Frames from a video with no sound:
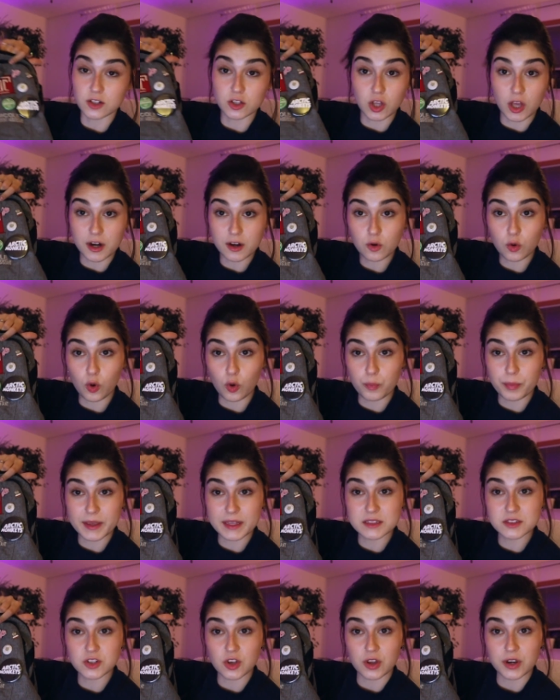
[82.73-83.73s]
a lot of cool
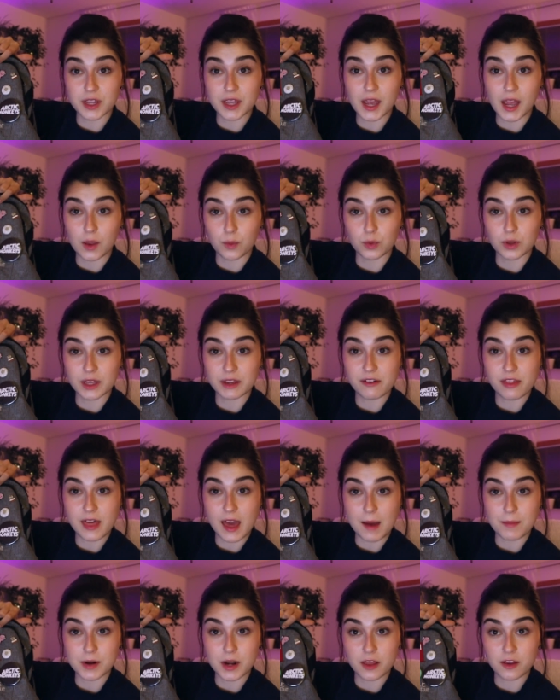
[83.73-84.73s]
pins on it. I will give
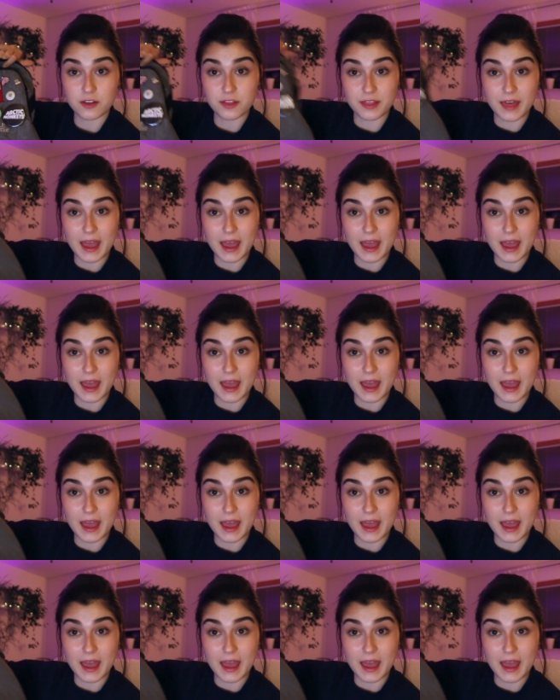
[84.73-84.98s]
that. But other than